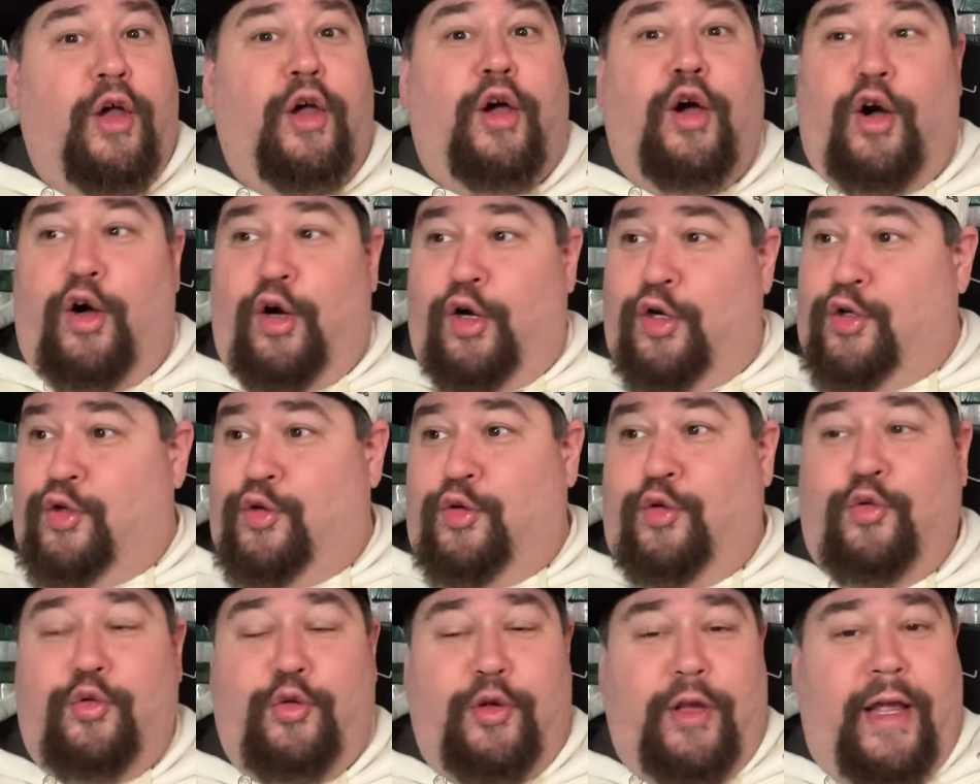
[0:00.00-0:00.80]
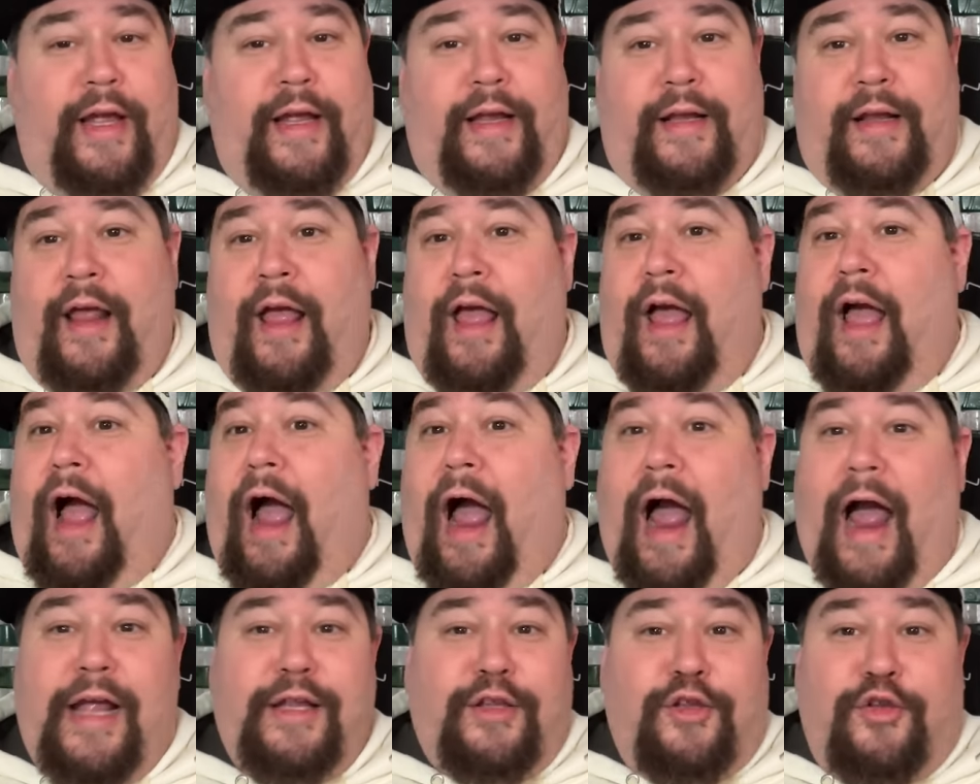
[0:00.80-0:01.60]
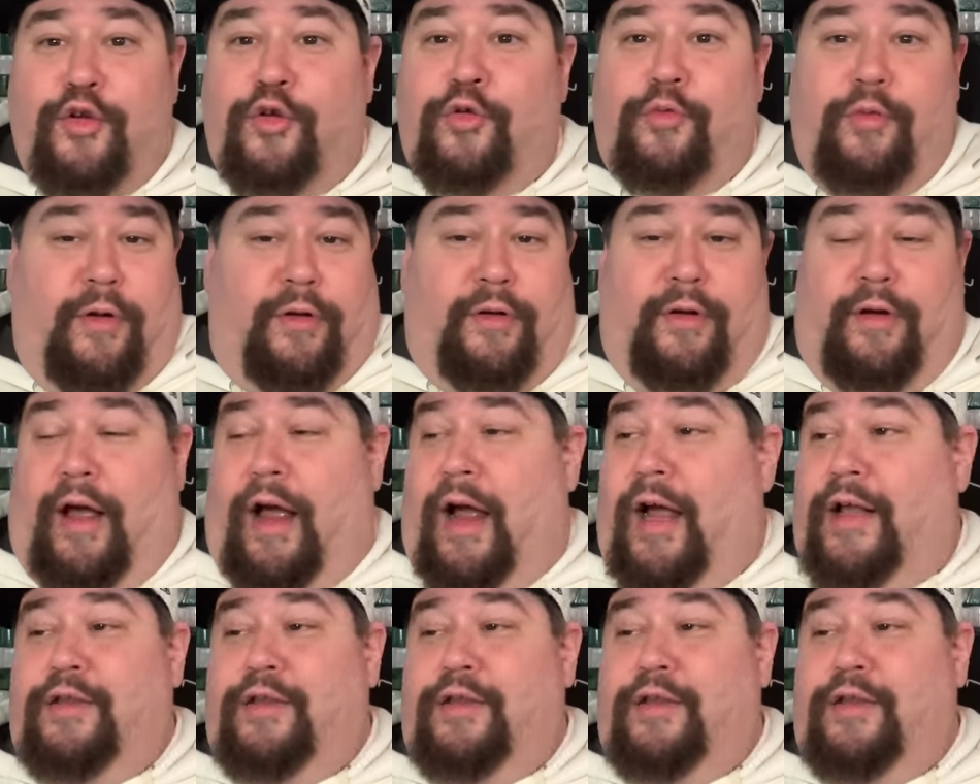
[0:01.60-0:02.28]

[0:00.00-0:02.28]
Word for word: a Kool Aid. I do I